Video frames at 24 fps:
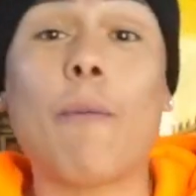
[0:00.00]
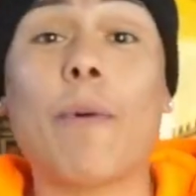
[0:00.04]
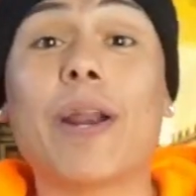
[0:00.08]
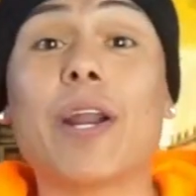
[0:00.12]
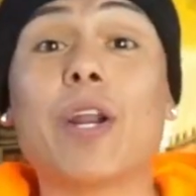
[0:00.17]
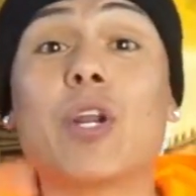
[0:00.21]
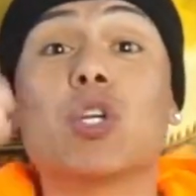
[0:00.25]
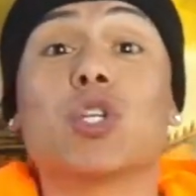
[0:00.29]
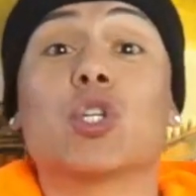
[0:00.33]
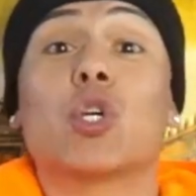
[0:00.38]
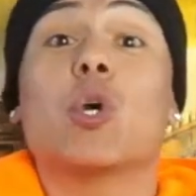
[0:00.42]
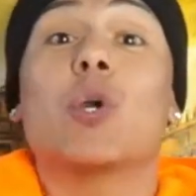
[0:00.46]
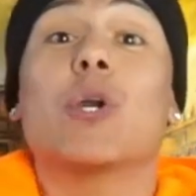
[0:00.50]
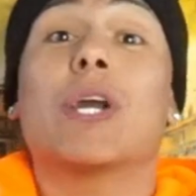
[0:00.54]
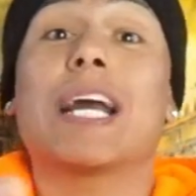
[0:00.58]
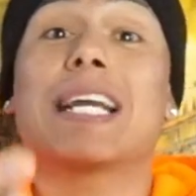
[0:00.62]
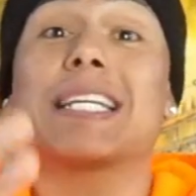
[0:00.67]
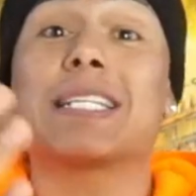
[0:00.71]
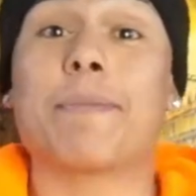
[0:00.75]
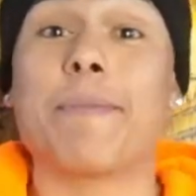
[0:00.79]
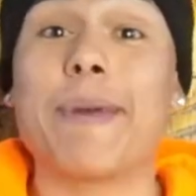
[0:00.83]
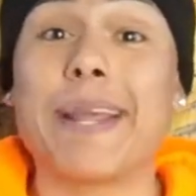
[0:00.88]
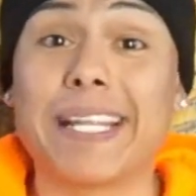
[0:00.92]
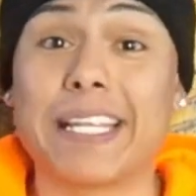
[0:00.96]
wanted to show you
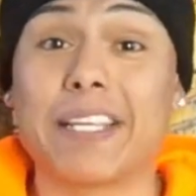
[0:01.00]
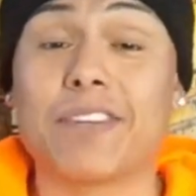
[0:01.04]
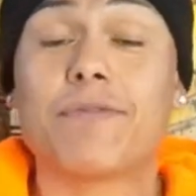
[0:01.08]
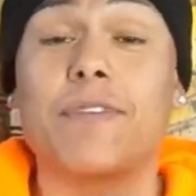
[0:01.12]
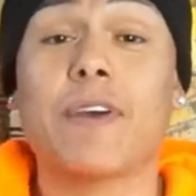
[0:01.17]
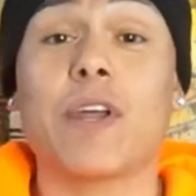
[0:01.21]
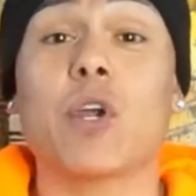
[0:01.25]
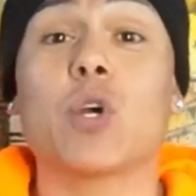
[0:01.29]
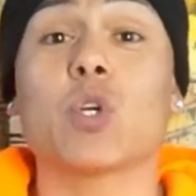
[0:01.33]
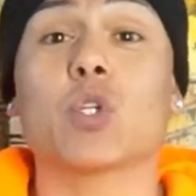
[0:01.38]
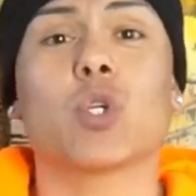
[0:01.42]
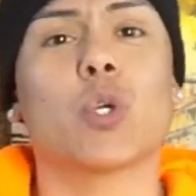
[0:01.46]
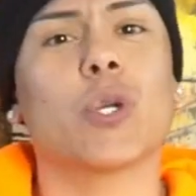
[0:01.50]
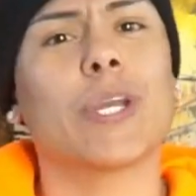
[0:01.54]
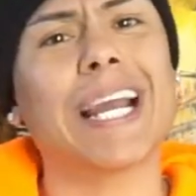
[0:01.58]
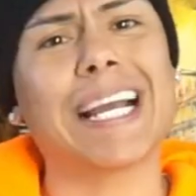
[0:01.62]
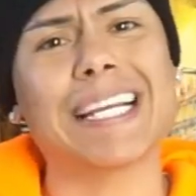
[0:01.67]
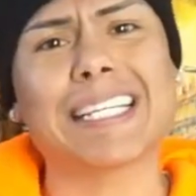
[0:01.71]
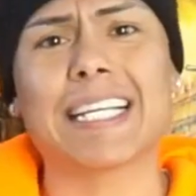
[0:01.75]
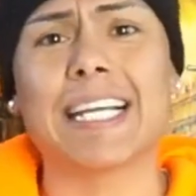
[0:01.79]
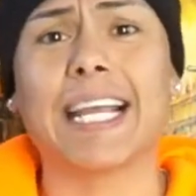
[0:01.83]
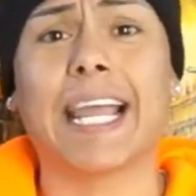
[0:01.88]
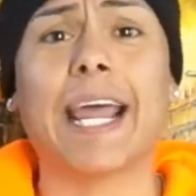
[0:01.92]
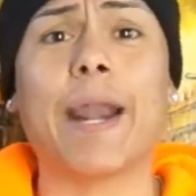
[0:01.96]
guys and make this video so you
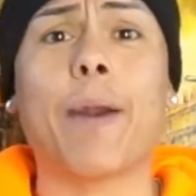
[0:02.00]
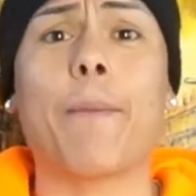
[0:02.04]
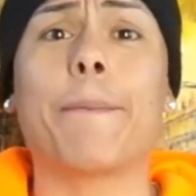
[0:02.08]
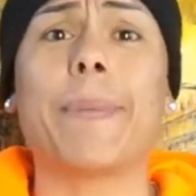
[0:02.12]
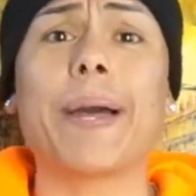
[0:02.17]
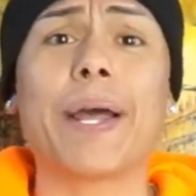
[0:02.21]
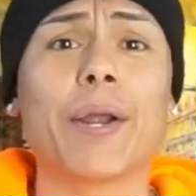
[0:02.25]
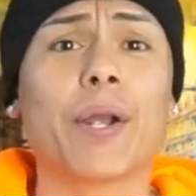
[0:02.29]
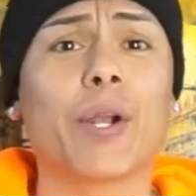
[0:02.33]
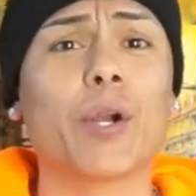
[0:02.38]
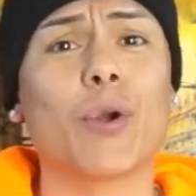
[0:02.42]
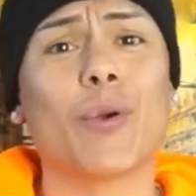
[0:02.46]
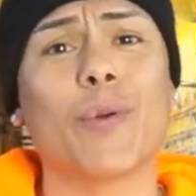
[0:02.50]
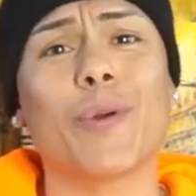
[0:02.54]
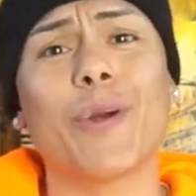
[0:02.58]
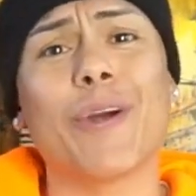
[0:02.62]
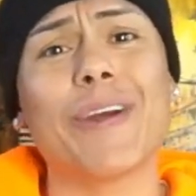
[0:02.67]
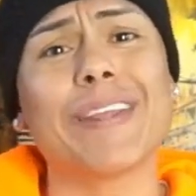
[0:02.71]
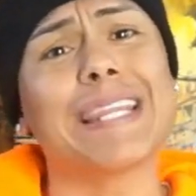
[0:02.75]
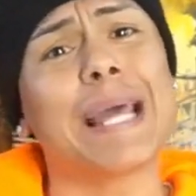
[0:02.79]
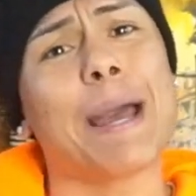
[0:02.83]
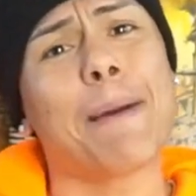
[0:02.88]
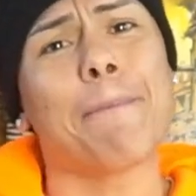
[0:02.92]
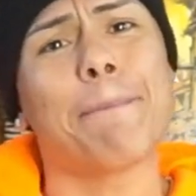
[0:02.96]
guys could get a better
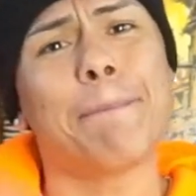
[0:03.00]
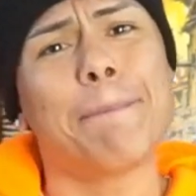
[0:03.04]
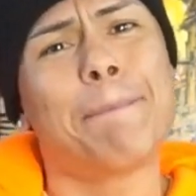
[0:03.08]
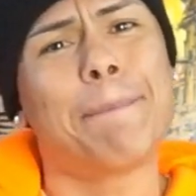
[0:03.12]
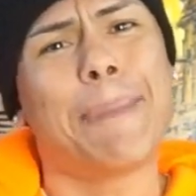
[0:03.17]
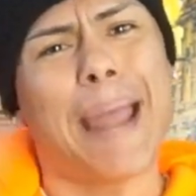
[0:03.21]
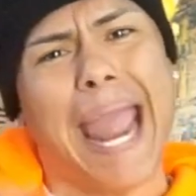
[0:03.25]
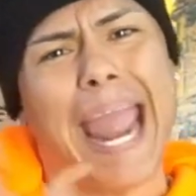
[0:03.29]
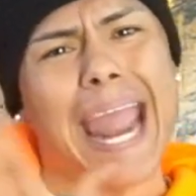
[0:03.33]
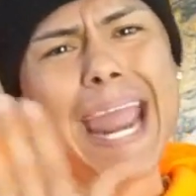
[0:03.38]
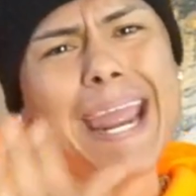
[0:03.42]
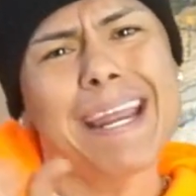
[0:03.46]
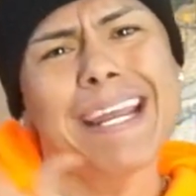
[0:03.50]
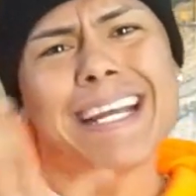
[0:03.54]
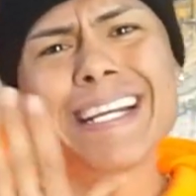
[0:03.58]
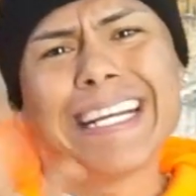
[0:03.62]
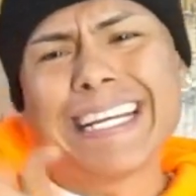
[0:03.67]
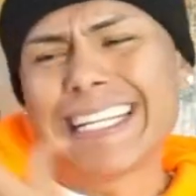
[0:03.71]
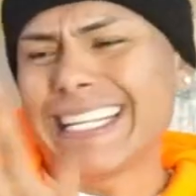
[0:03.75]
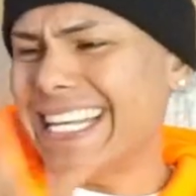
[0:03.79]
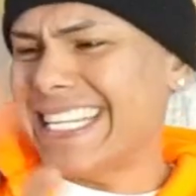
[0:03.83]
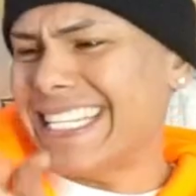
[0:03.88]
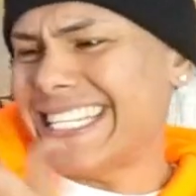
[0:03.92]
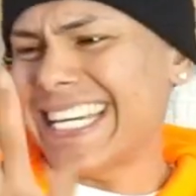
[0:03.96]
career and that
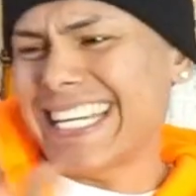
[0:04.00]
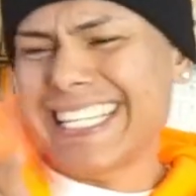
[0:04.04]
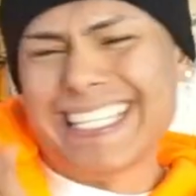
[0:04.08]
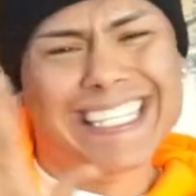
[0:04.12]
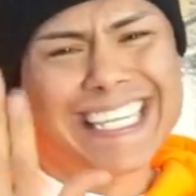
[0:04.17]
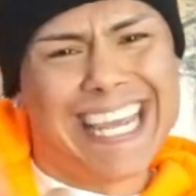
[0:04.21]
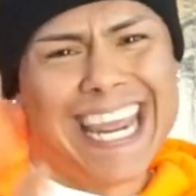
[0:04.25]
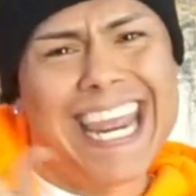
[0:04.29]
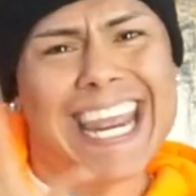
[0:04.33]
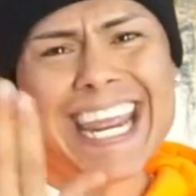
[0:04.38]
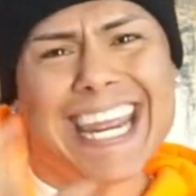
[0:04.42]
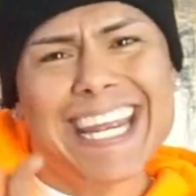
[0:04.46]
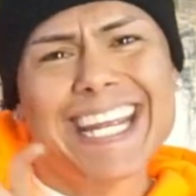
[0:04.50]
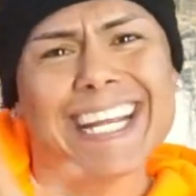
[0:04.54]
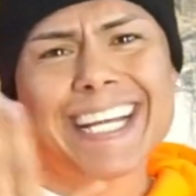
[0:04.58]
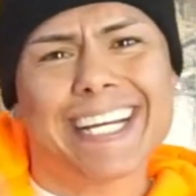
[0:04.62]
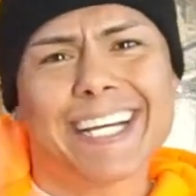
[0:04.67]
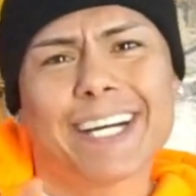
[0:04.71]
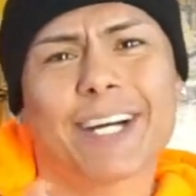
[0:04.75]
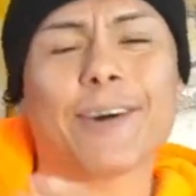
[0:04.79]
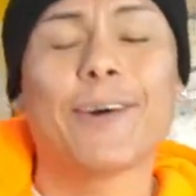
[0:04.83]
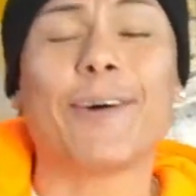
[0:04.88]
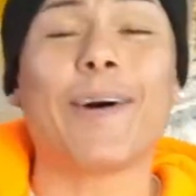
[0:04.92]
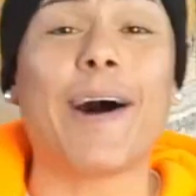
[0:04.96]
pay, the cheek
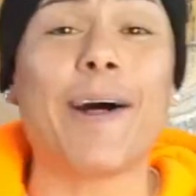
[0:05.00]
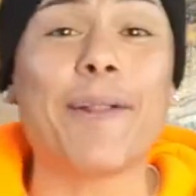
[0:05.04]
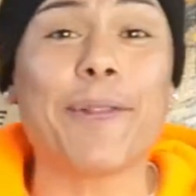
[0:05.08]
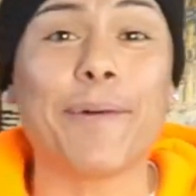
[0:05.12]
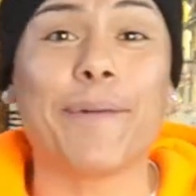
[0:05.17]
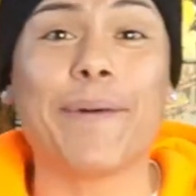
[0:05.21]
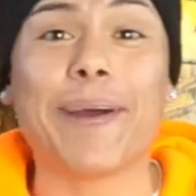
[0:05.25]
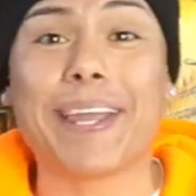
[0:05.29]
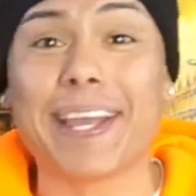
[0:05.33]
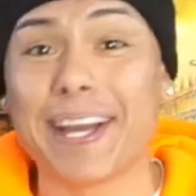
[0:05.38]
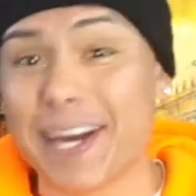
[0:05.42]
could go all the way